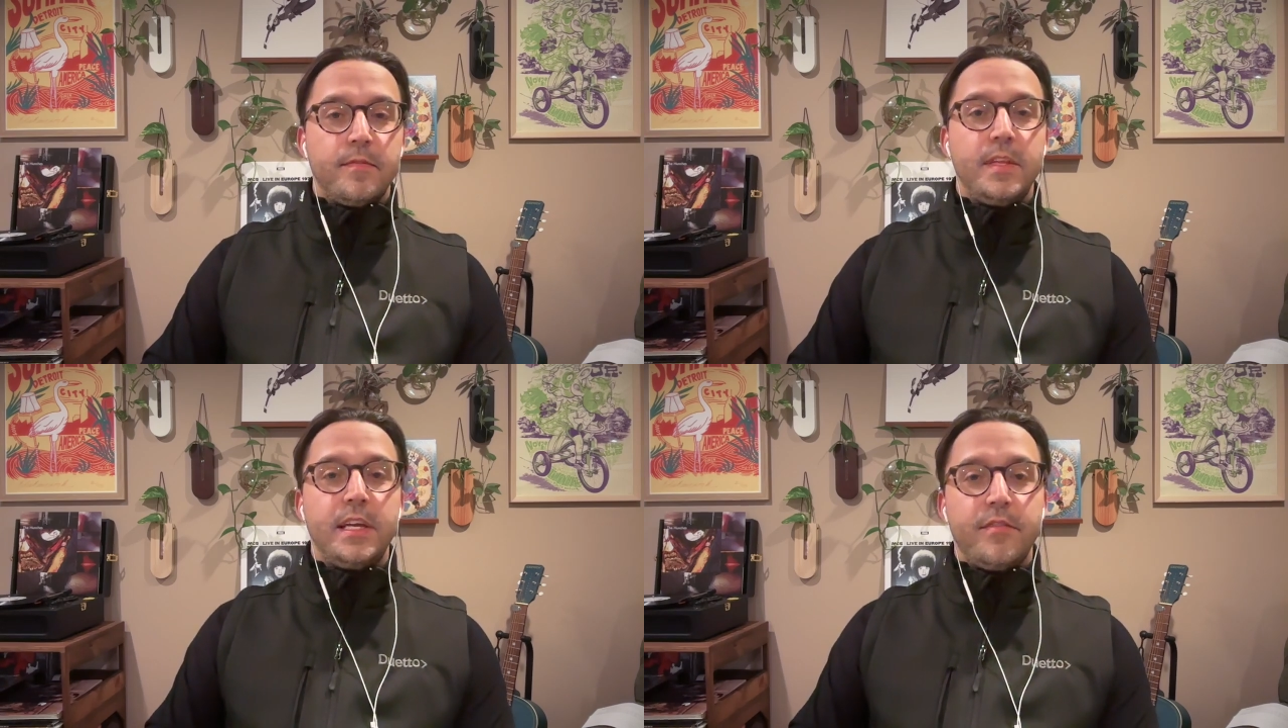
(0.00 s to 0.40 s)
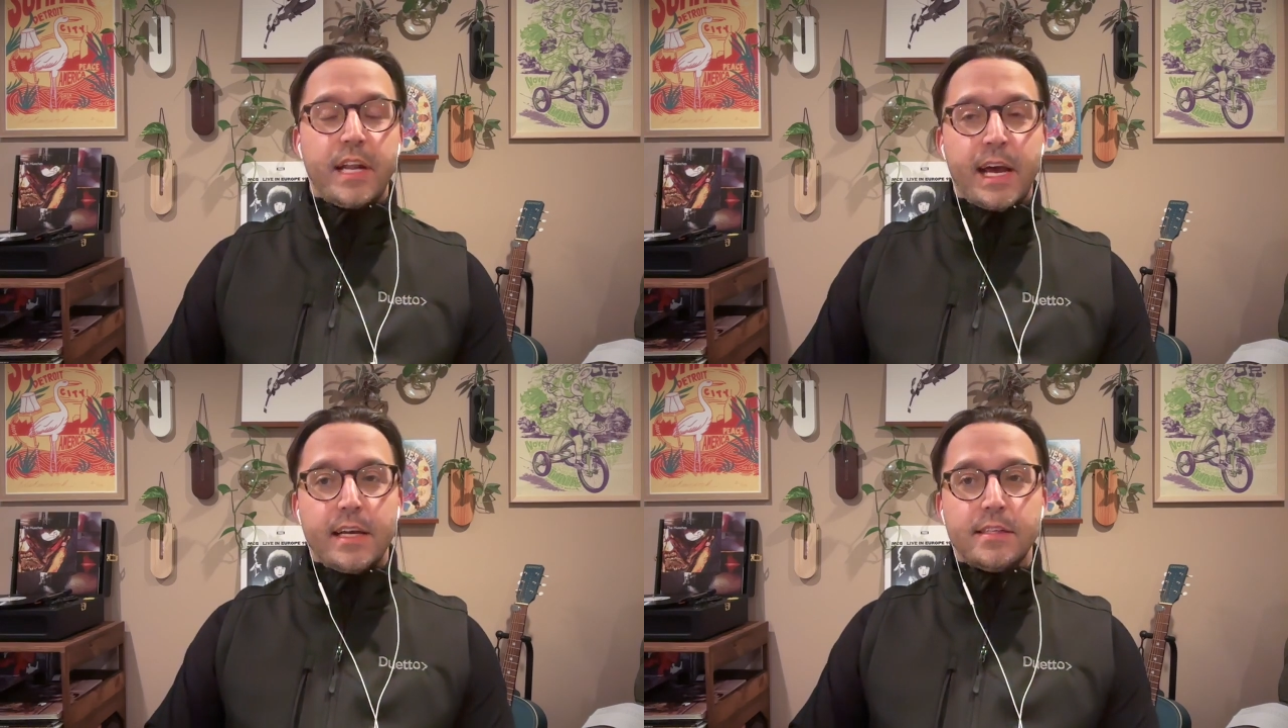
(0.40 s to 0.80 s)
Think of
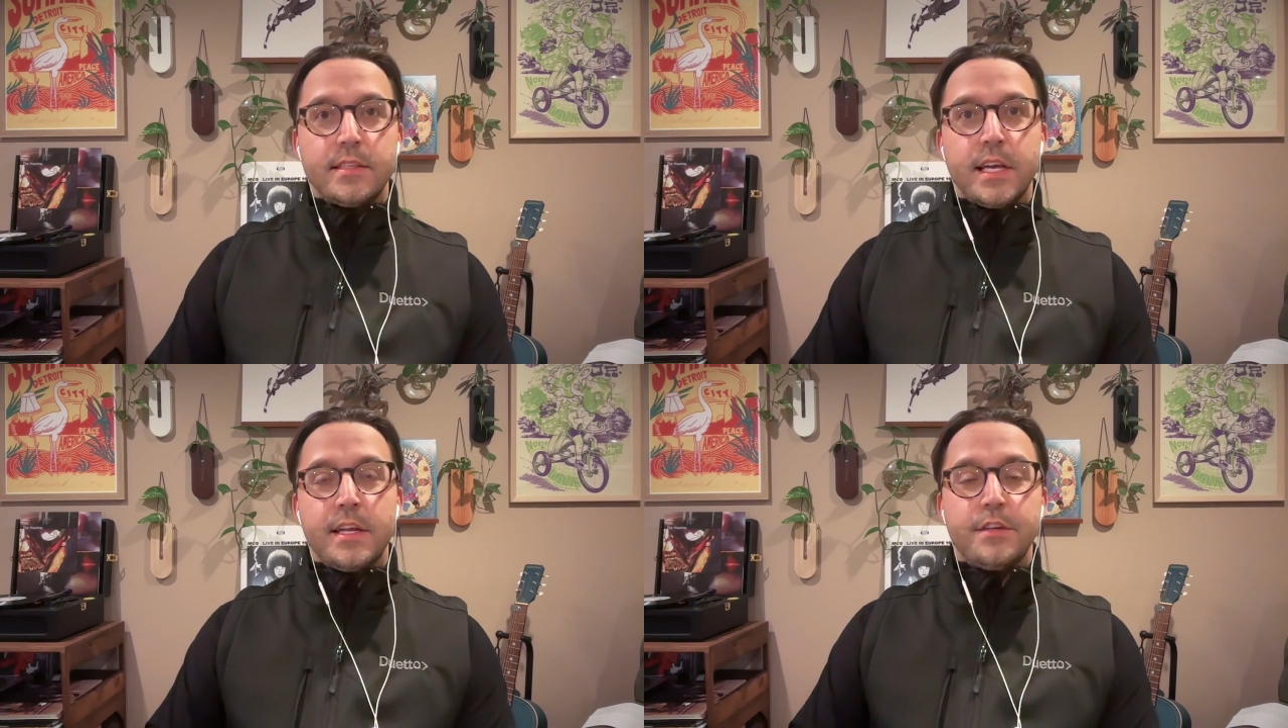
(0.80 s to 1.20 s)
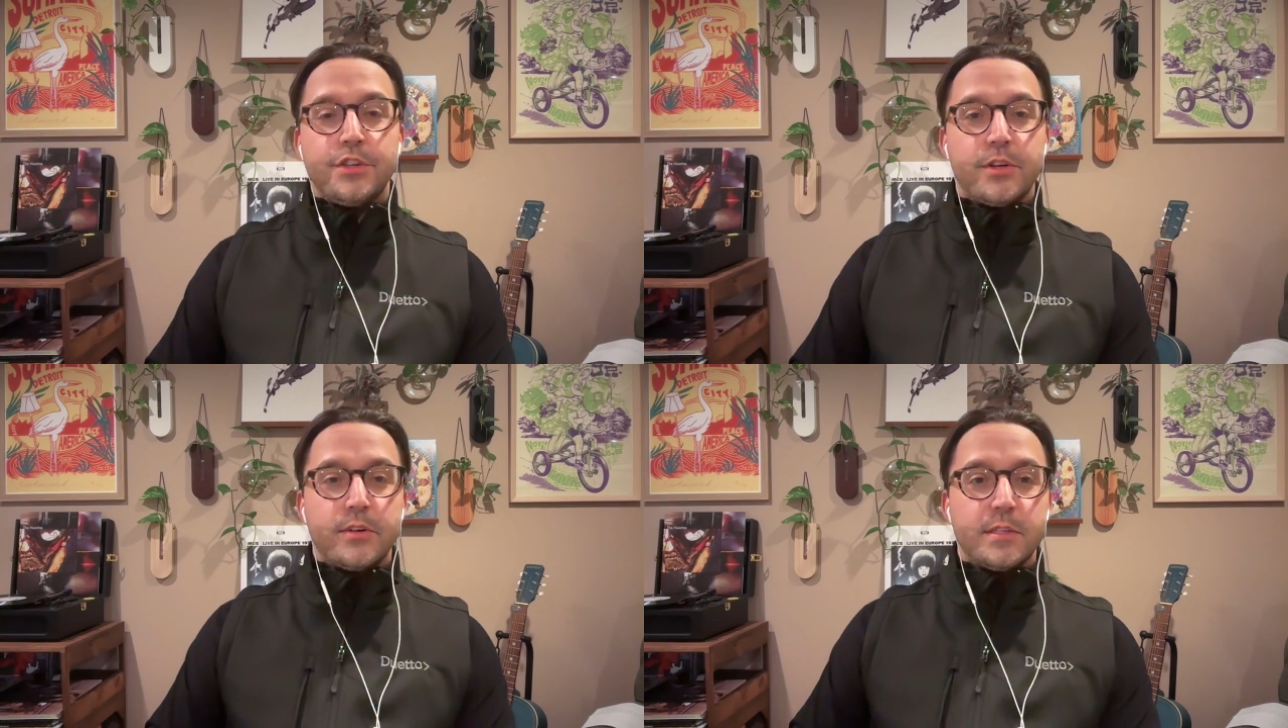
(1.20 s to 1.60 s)
it as an
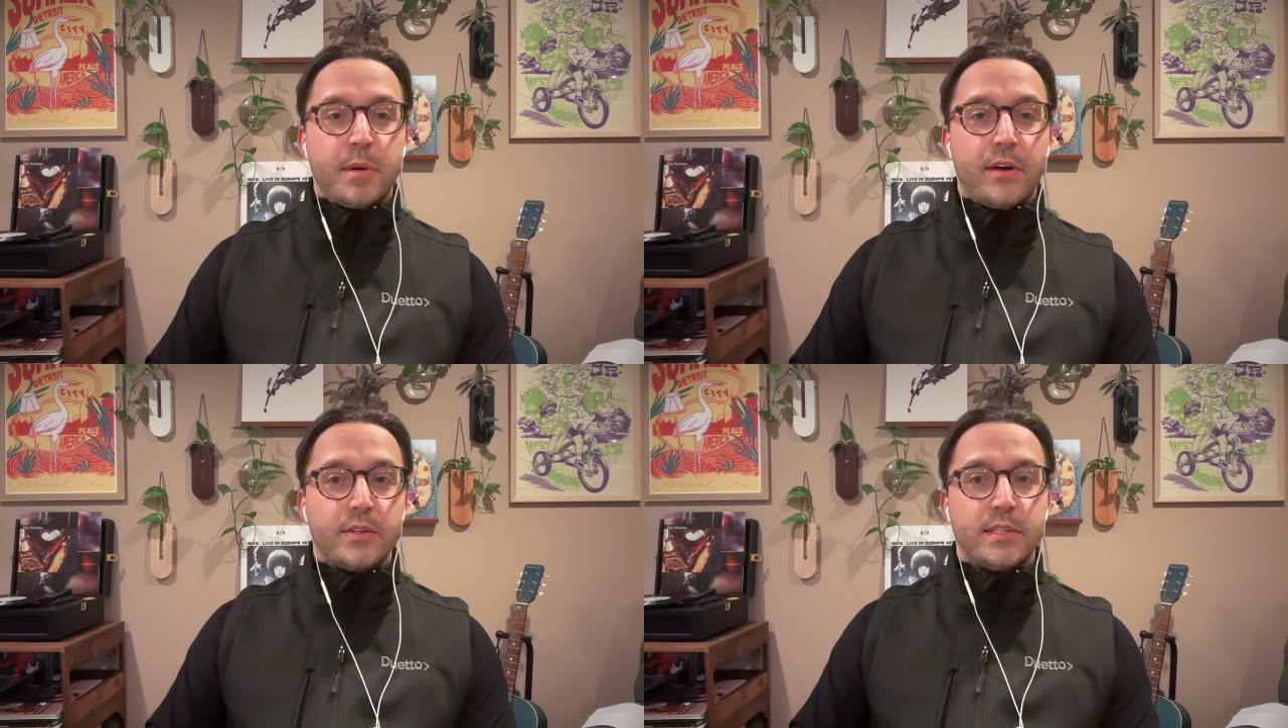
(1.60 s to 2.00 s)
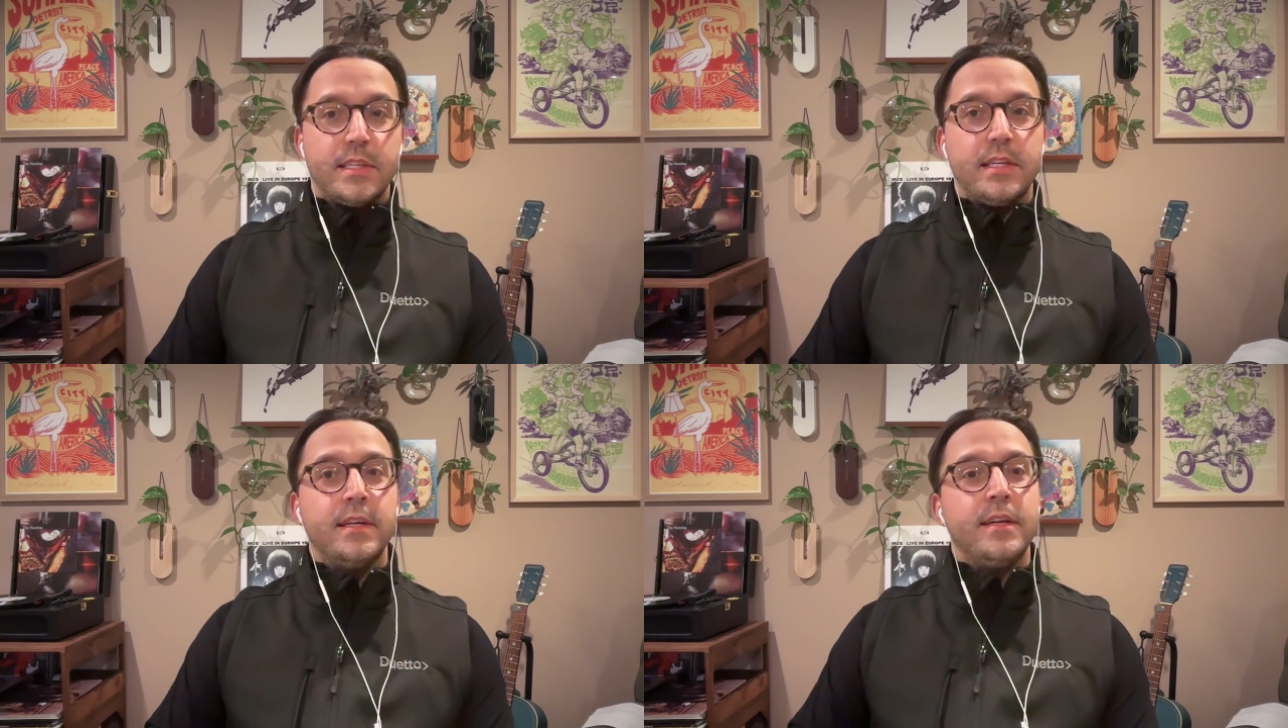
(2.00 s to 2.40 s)
insurance
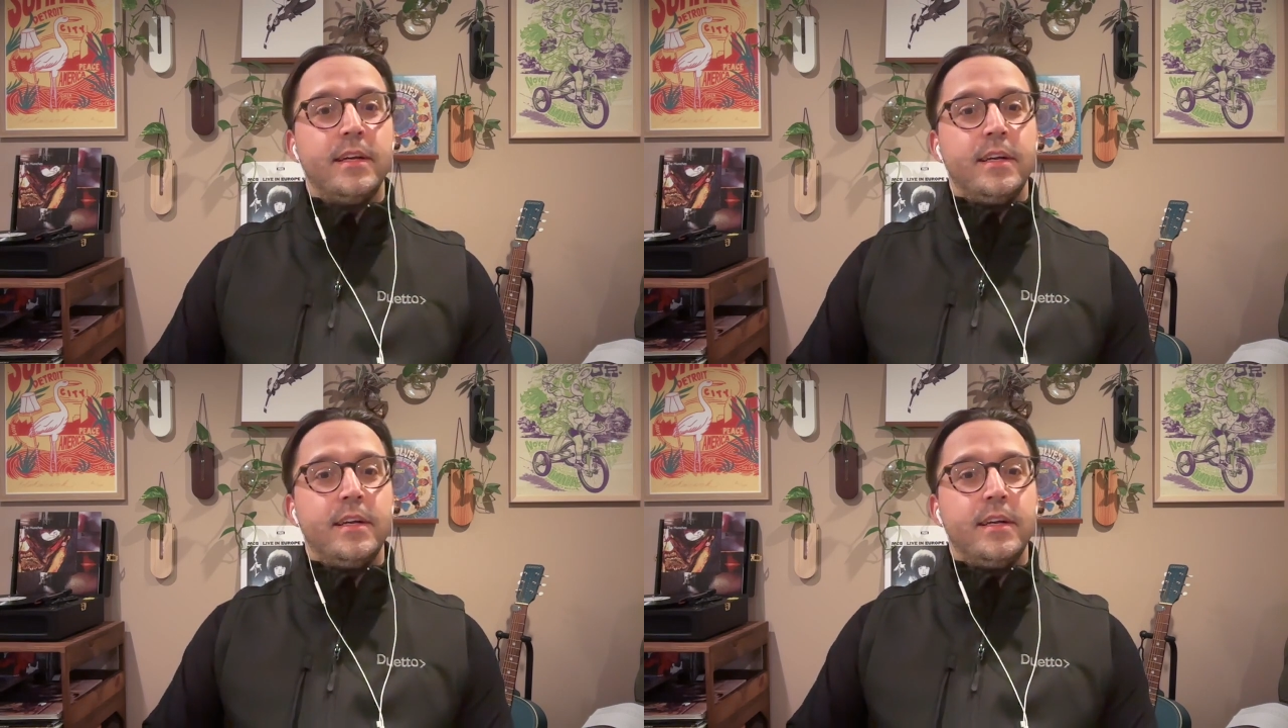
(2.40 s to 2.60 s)
policy